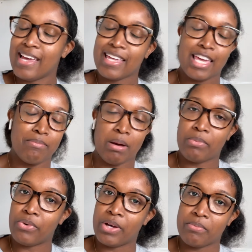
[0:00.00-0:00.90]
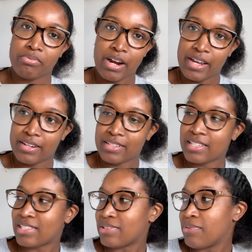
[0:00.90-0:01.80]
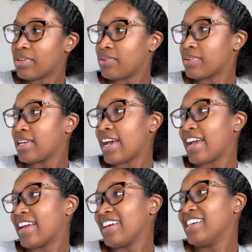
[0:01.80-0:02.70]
Keep my boy in prayers. He's doing okay.